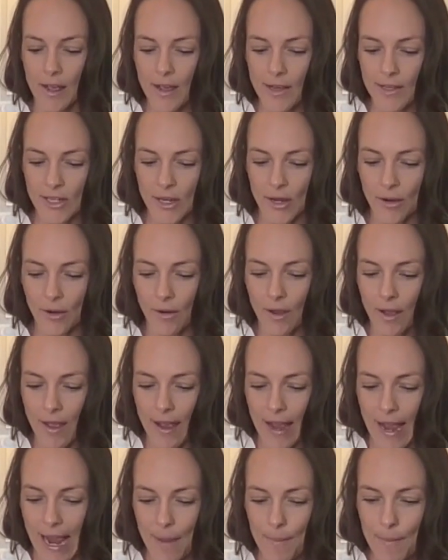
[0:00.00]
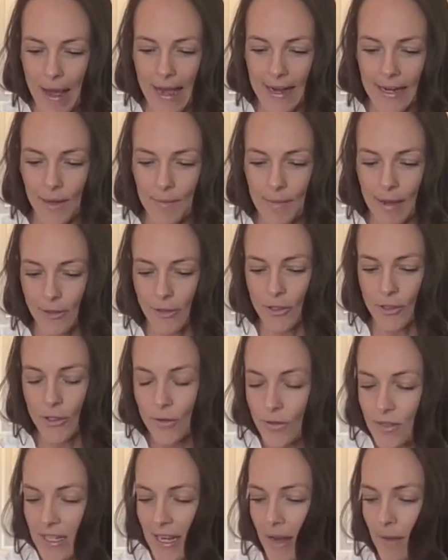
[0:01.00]
So I'm adding about
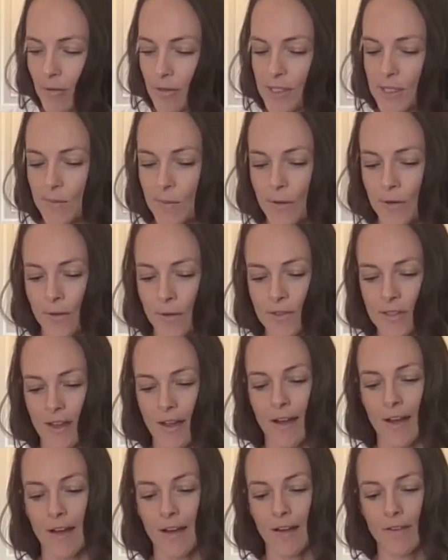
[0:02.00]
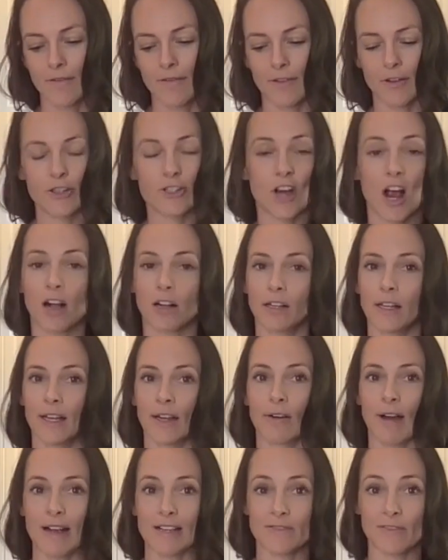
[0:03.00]
2 tablespoons of
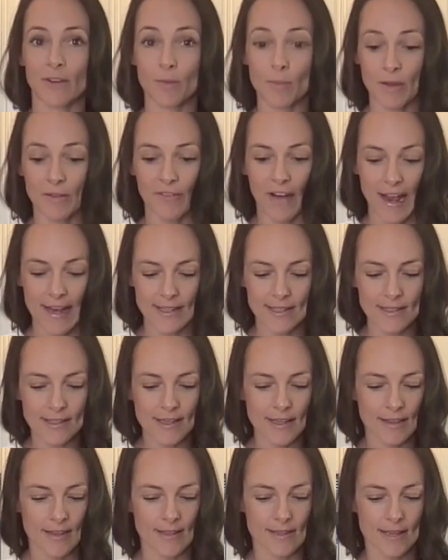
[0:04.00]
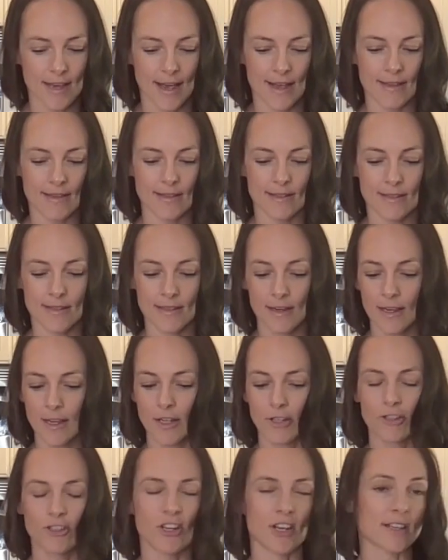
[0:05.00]
chocolate grass-fed beef isolate. This has
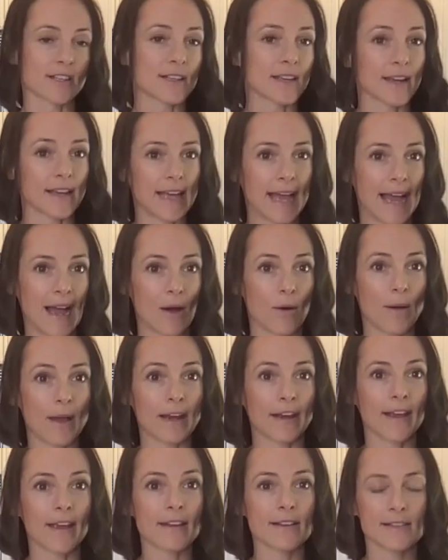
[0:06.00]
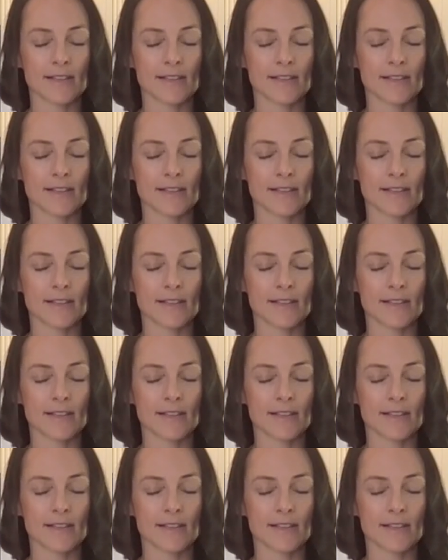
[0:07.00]
just cacao in it.